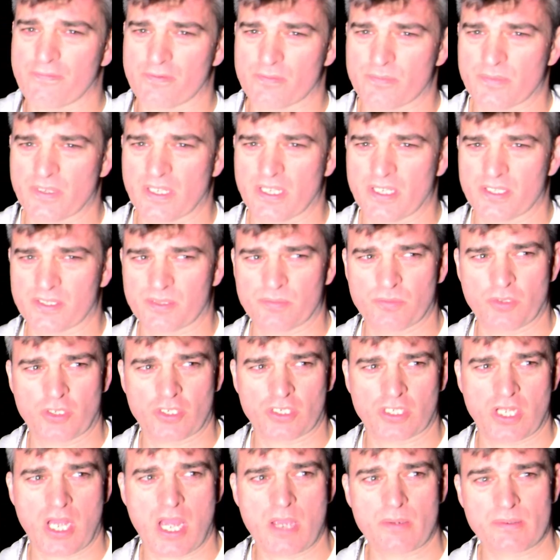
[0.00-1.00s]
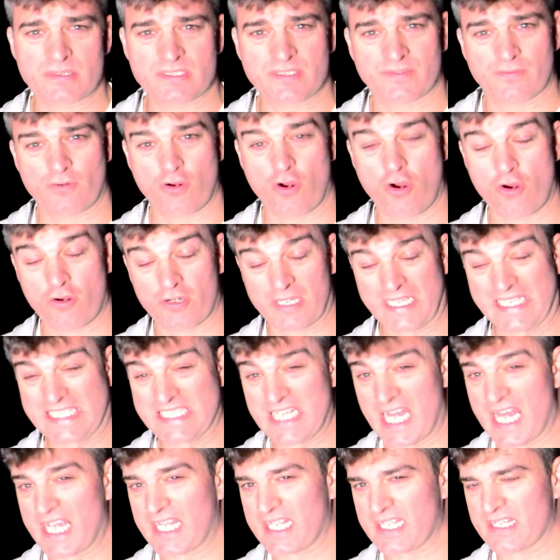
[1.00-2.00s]
from the moonlight, which I've already
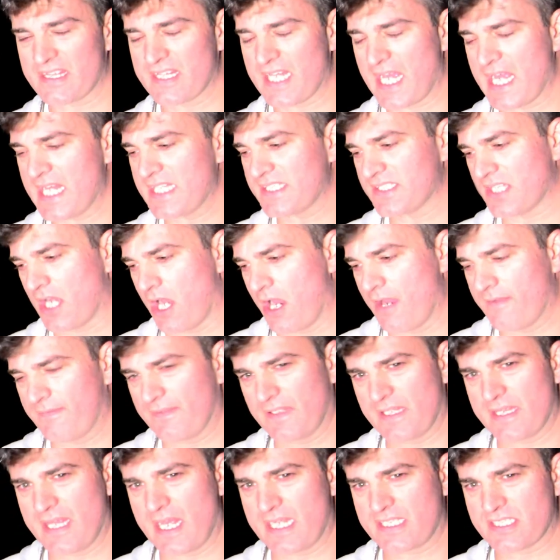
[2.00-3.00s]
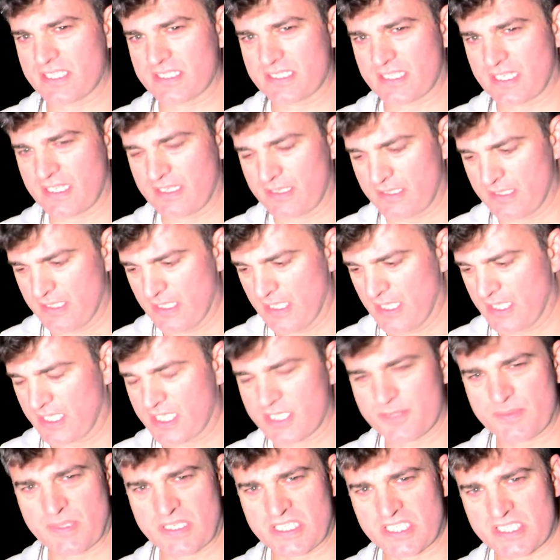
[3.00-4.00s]
taken that, so hopefully that just
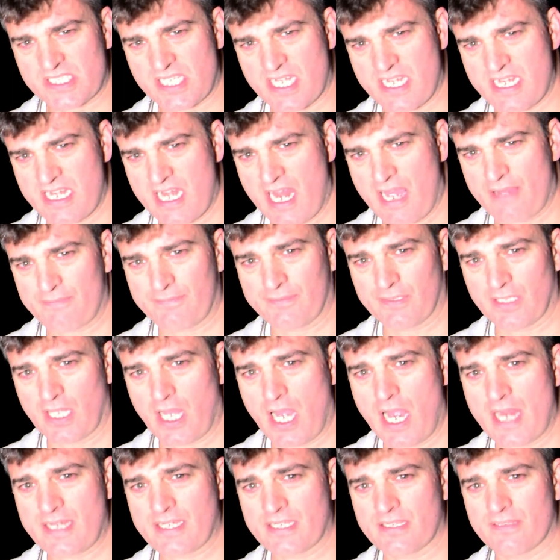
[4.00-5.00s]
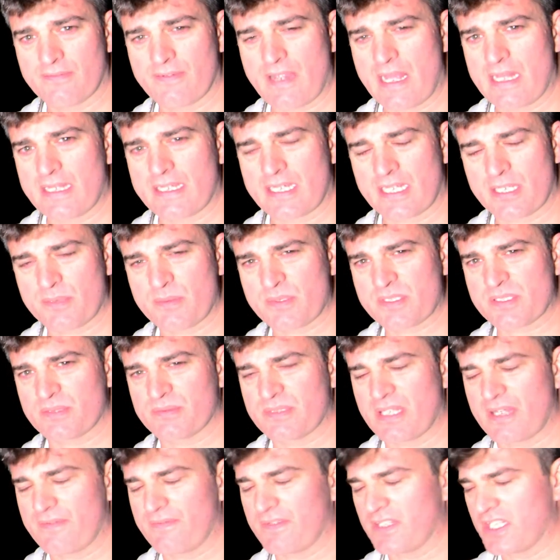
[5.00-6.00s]
gives me just enough light in the valley to give me
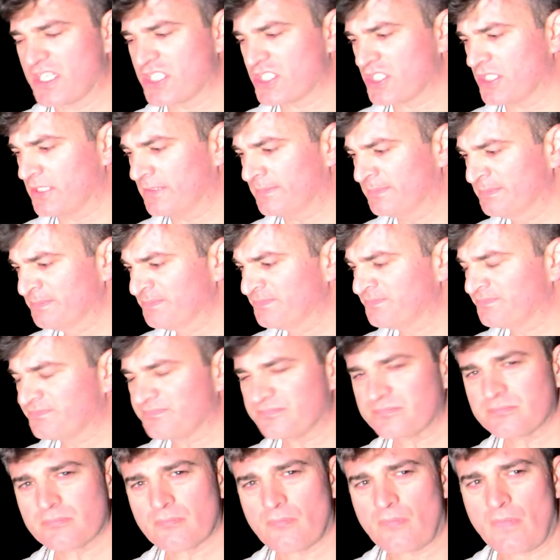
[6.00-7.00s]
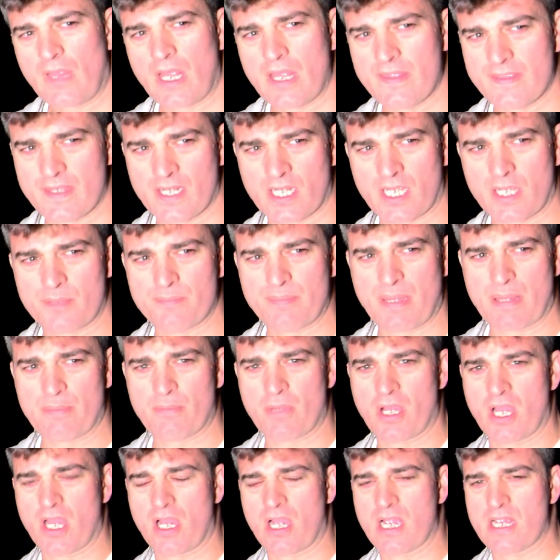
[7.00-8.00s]
some definition. And then I'm going to
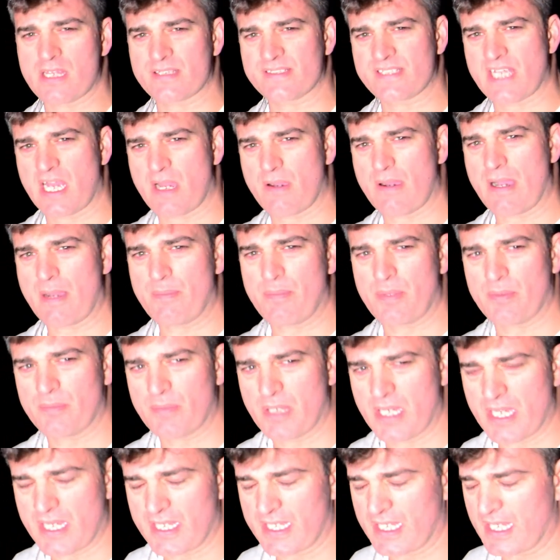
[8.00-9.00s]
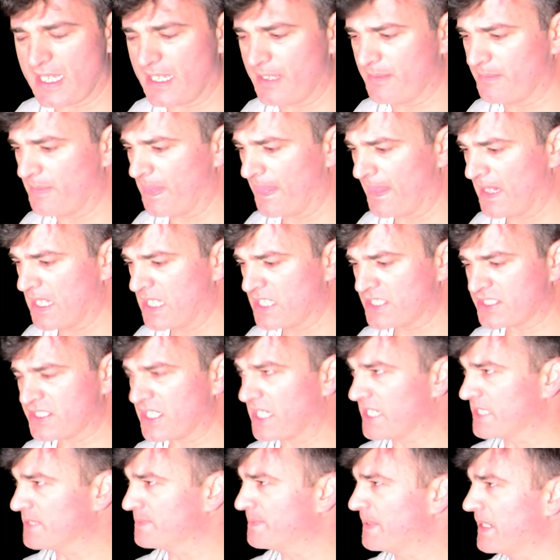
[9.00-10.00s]
bump my ISO up and my
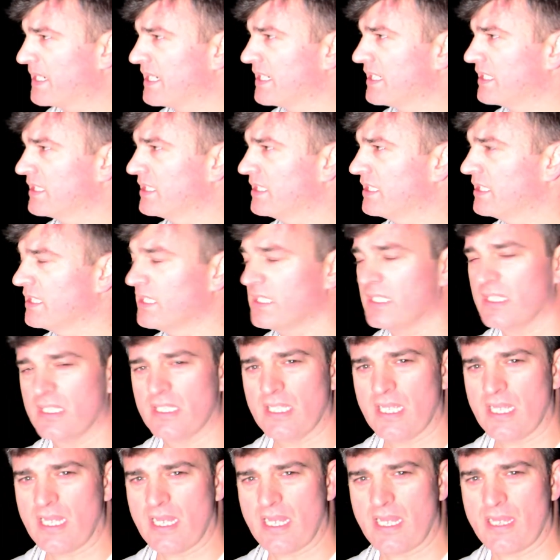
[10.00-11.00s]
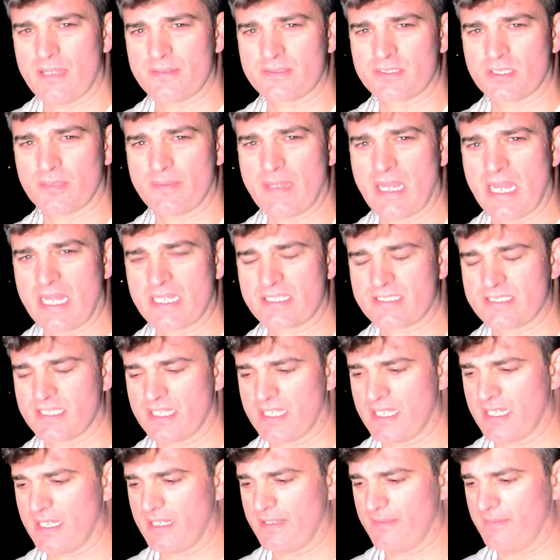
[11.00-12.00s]
shutter speed to about
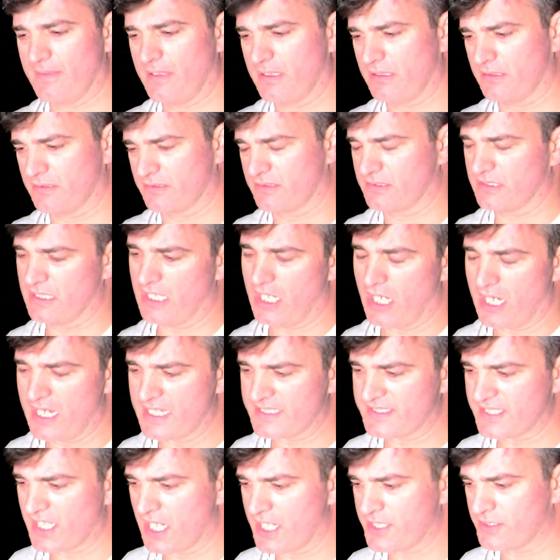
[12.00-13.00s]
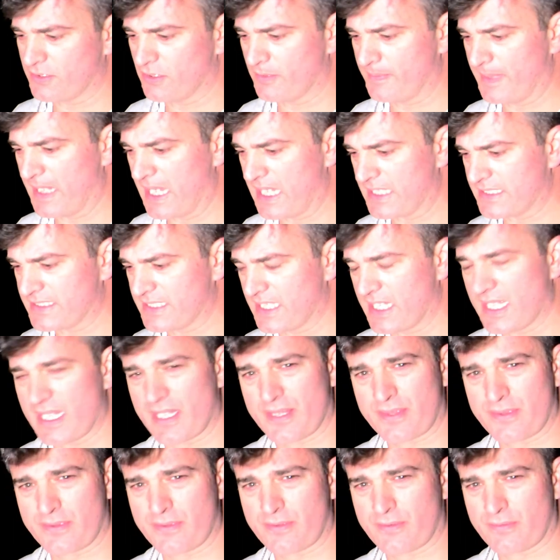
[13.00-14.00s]
ISO to about
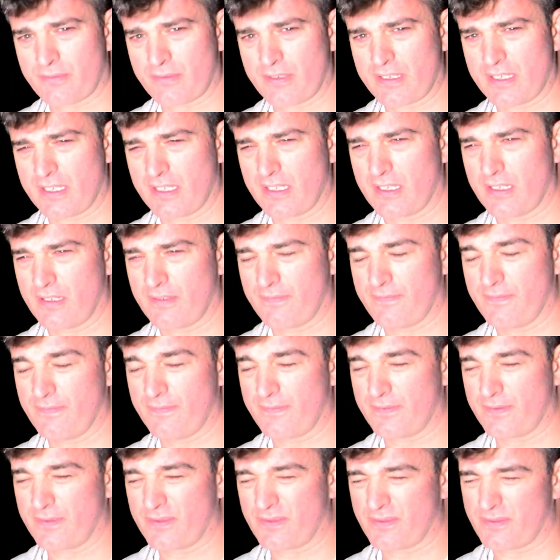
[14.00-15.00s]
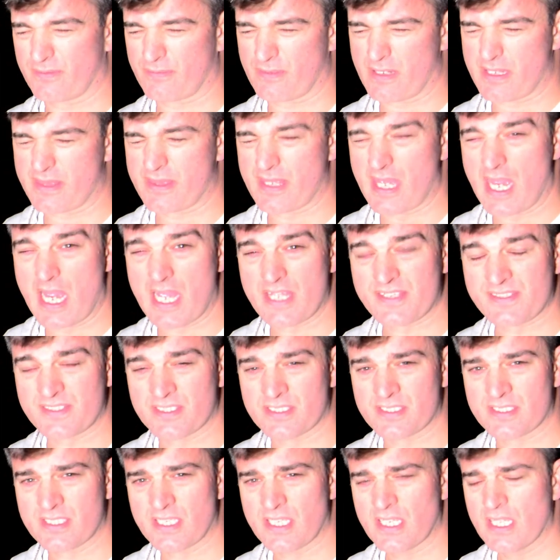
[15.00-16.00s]

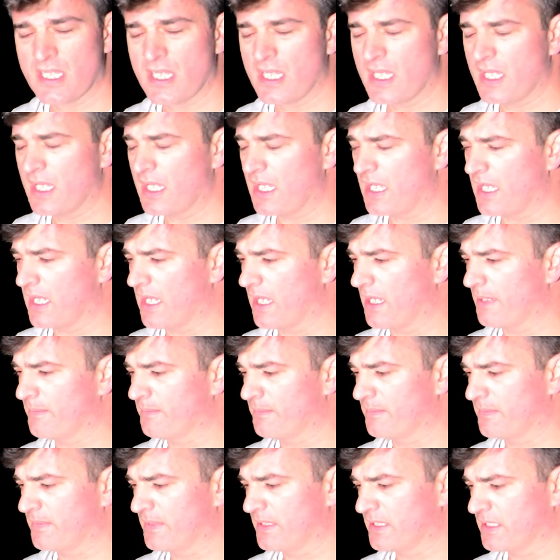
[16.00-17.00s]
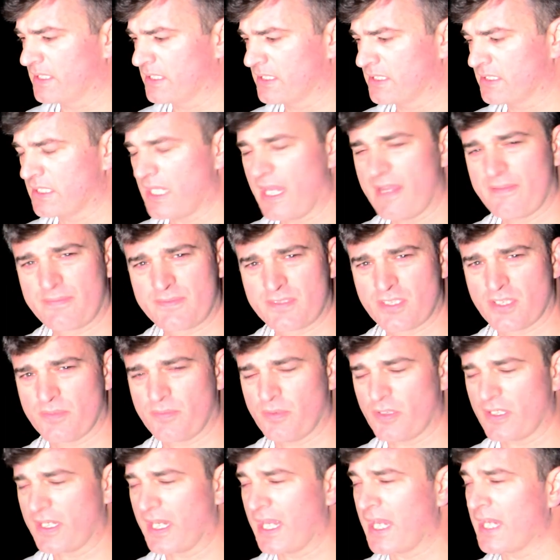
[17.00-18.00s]
3000
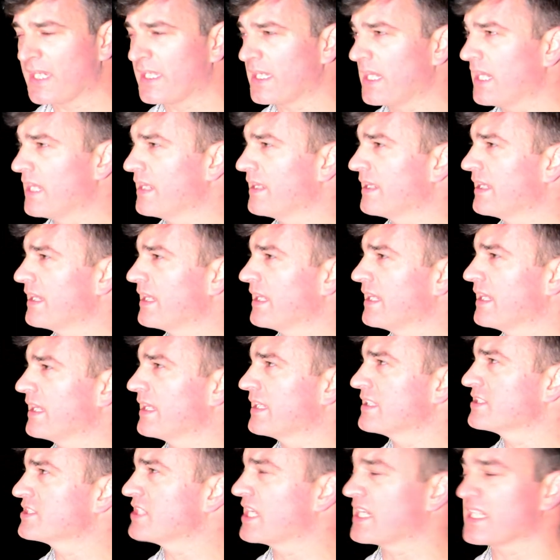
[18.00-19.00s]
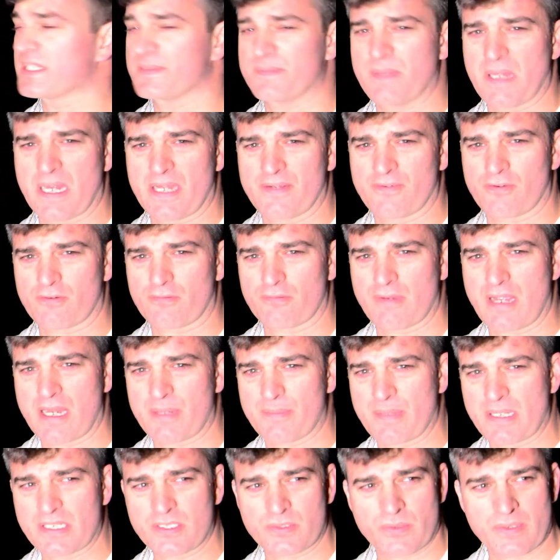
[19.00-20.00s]
f2.8 and a shutter speed of around
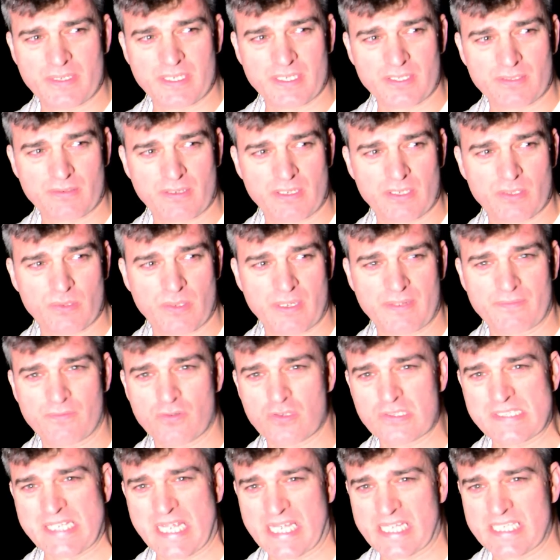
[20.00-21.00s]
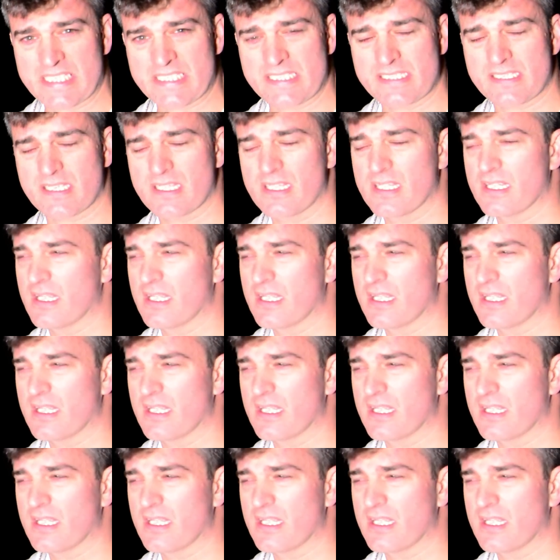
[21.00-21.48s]
about 23 to 24 seconds